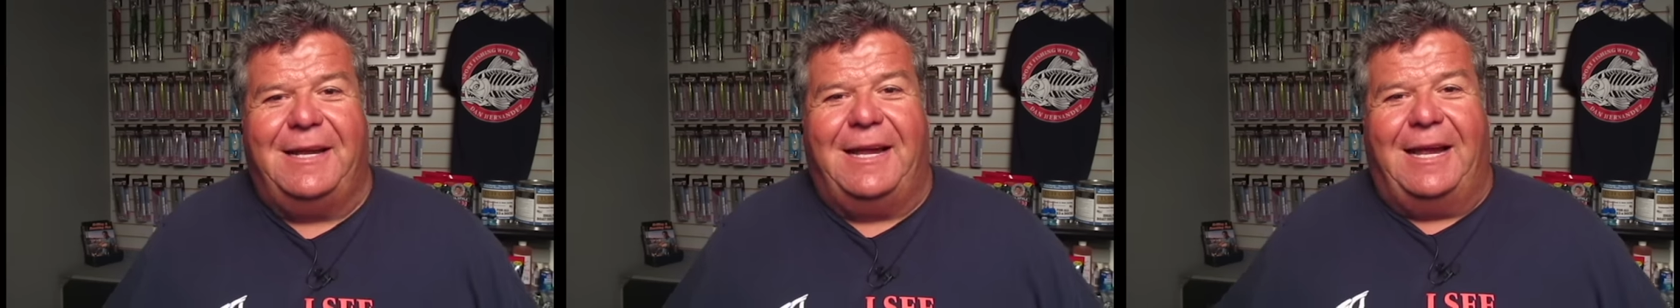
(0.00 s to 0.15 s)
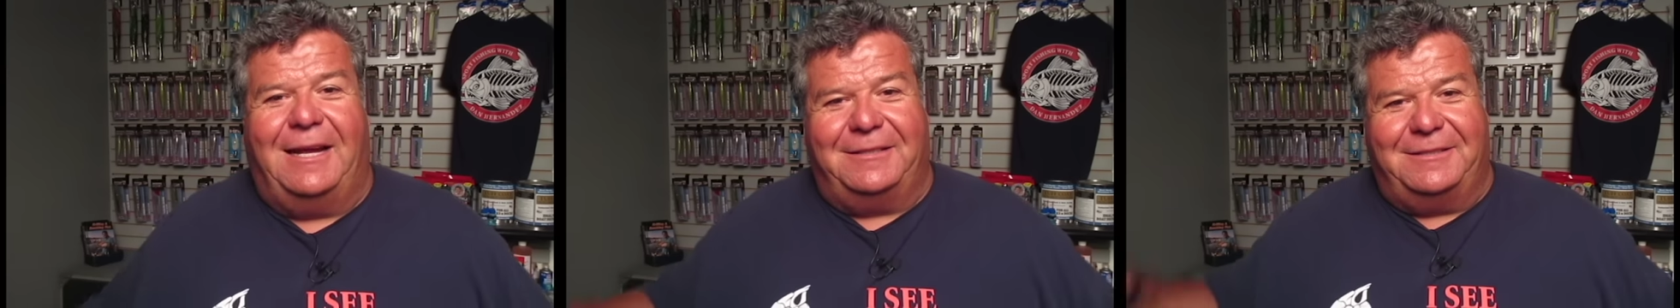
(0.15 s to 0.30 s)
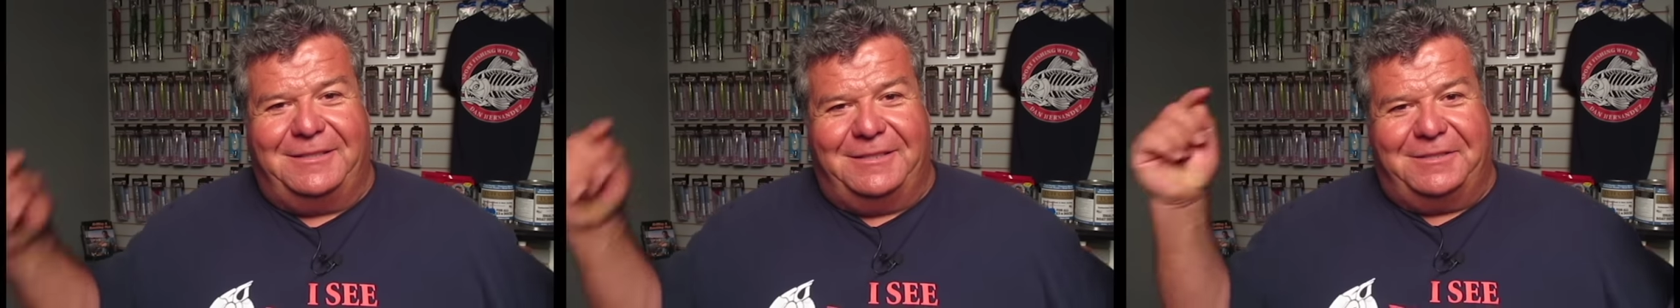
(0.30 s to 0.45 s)

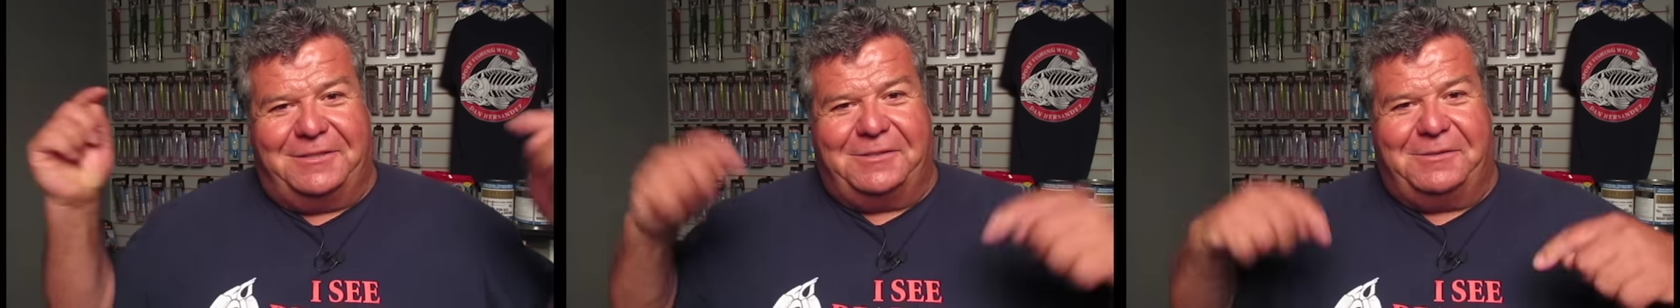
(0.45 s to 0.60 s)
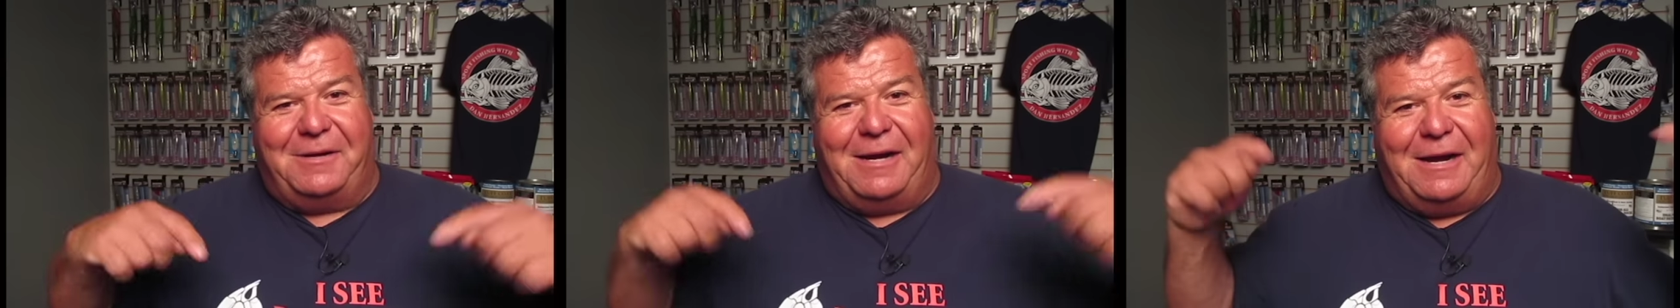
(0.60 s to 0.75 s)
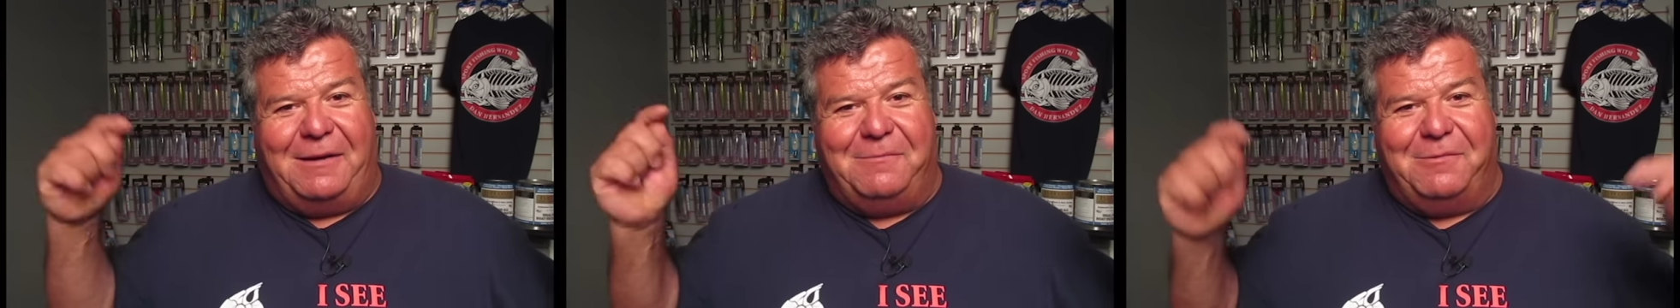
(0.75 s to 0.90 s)
and
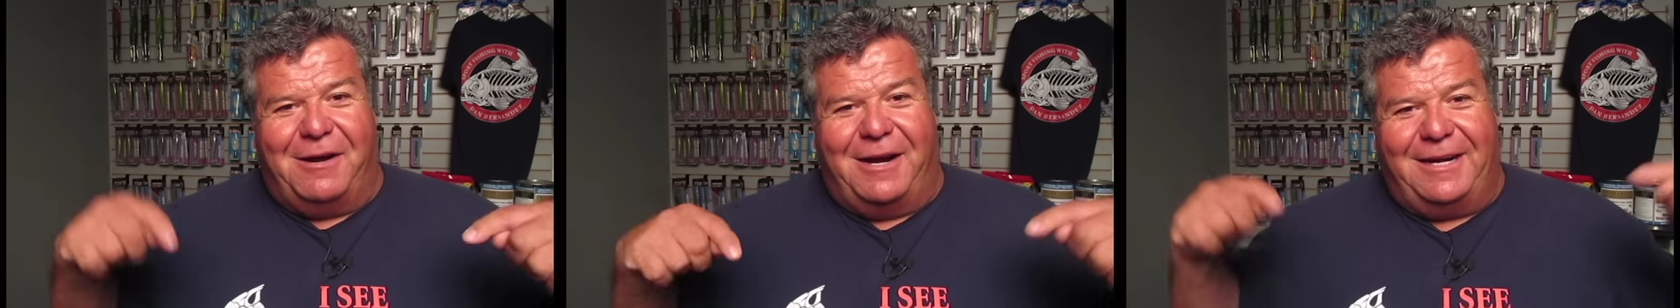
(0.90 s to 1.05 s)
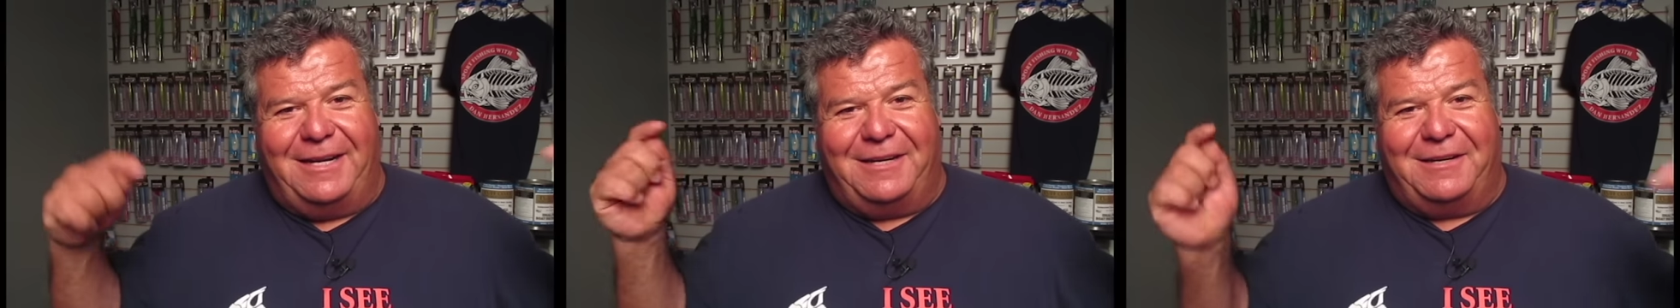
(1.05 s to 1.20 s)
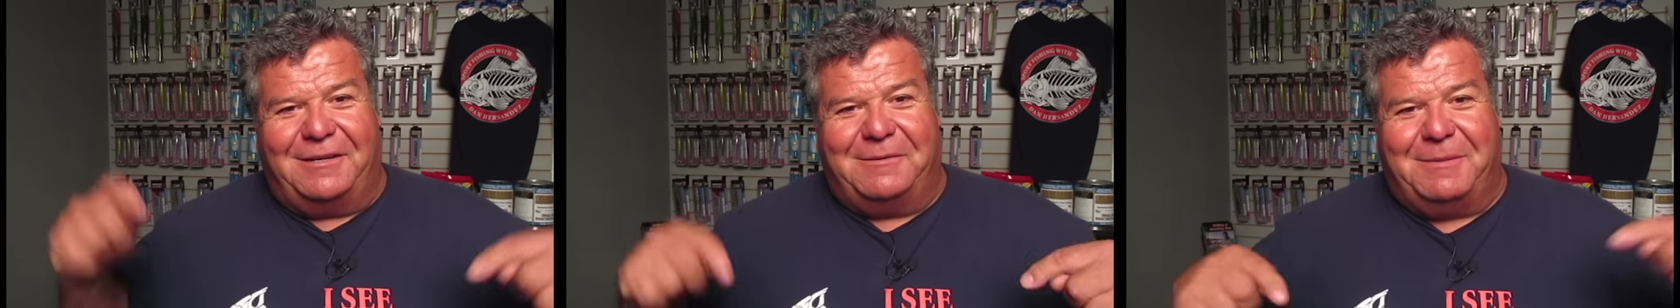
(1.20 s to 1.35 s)
subscribe
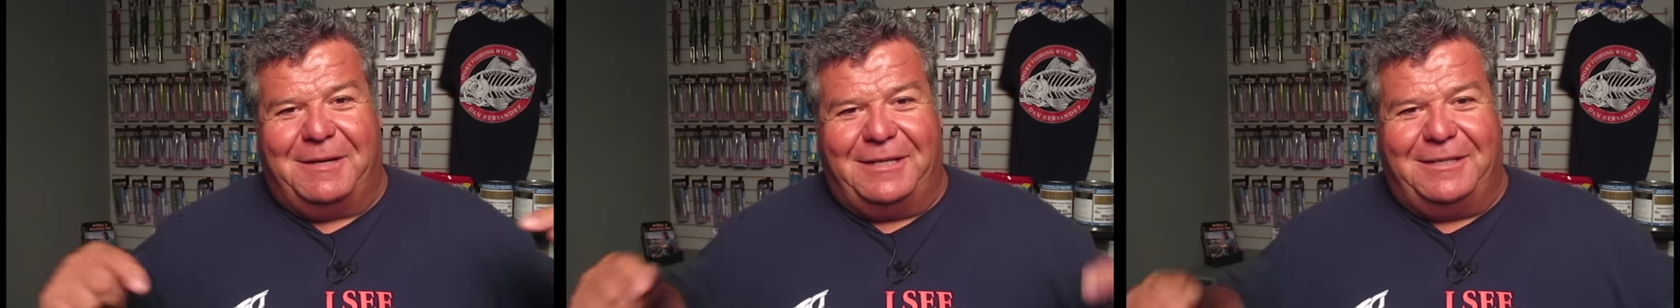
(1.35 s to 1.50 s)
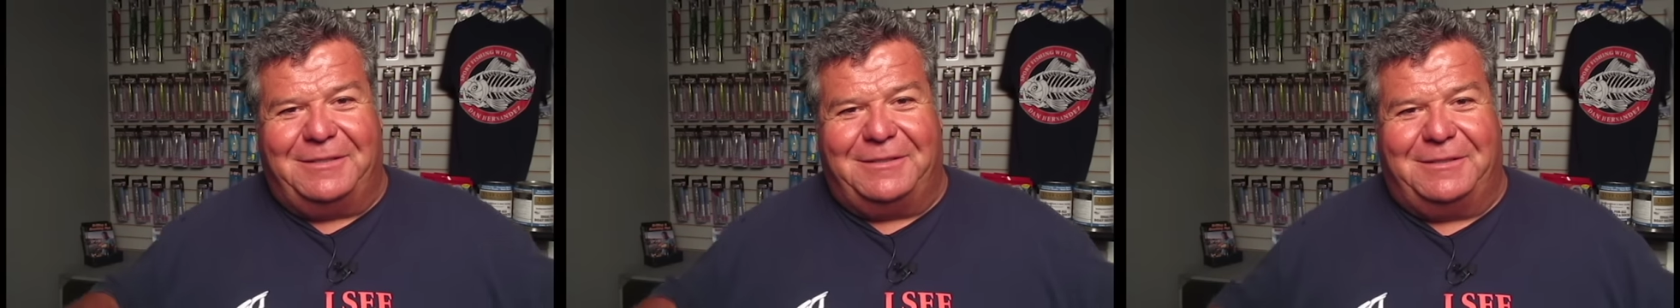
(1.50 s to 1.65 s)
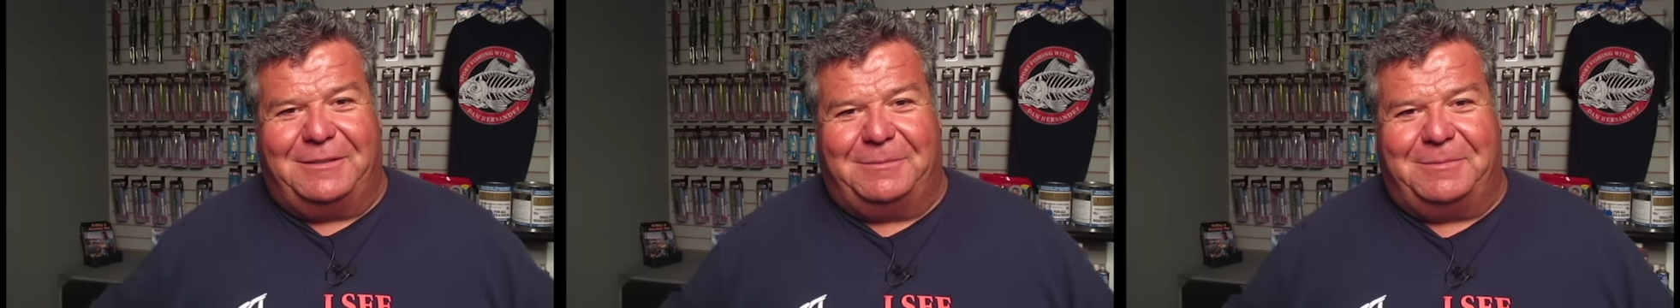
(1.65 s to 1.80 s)
right here to my
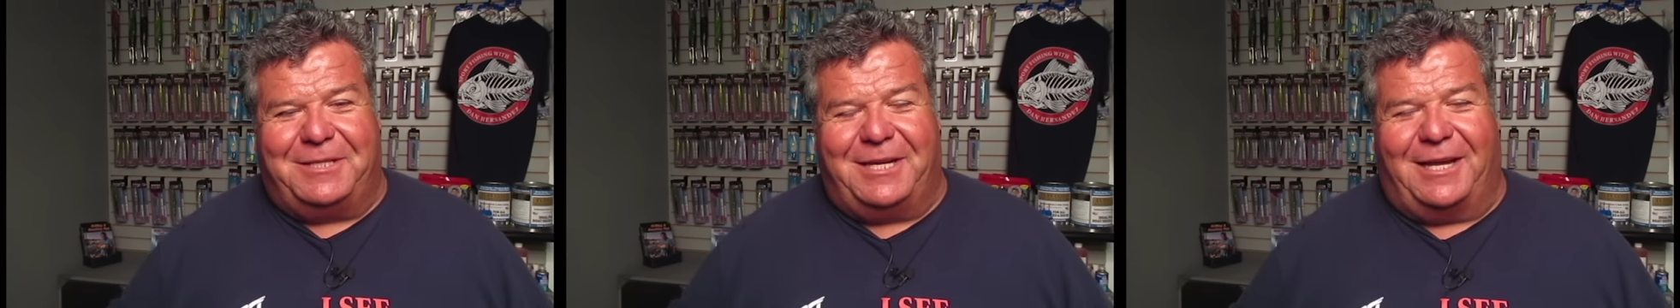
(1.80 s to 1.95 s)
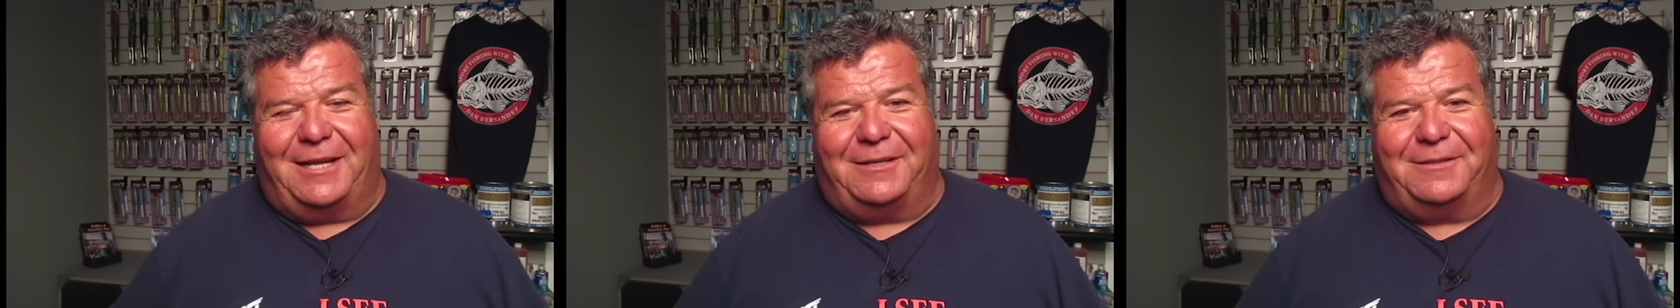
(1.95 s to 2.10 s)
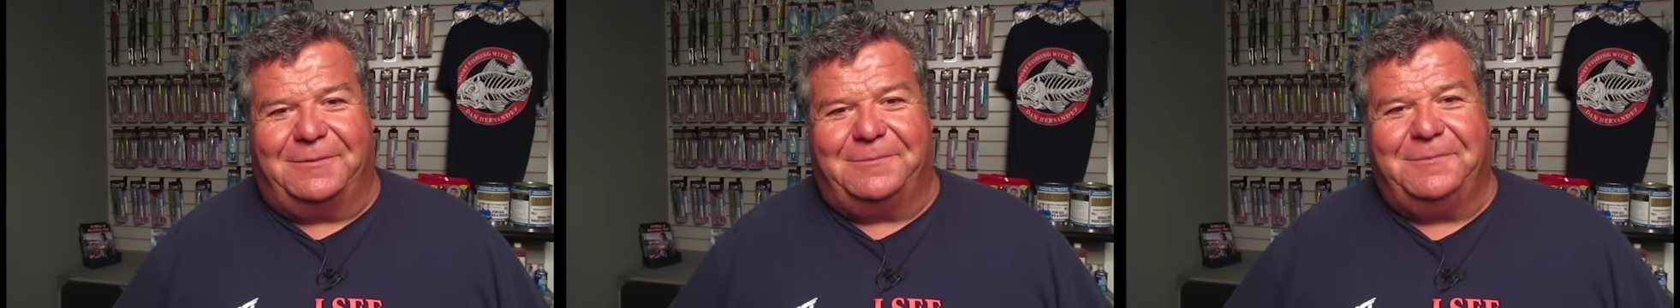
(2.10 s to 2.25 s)
YouTube
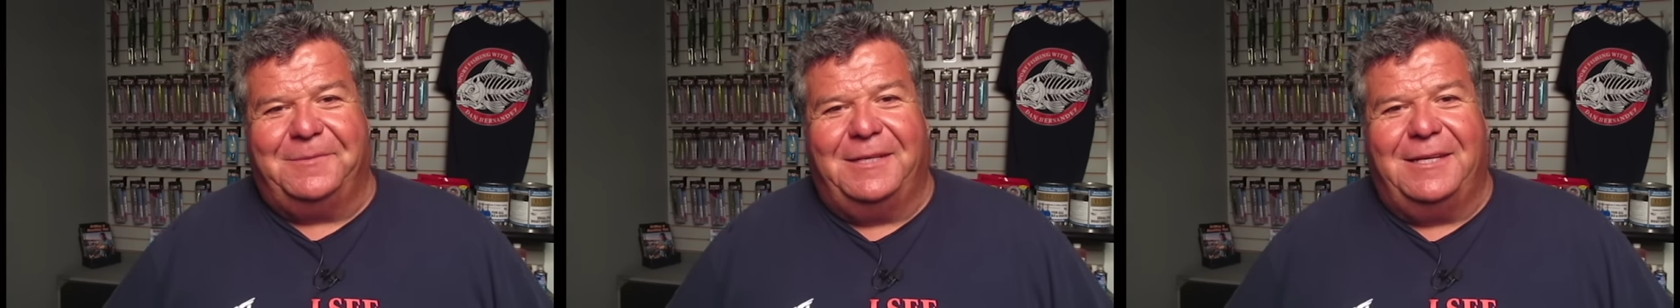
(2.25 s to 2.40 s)
channel.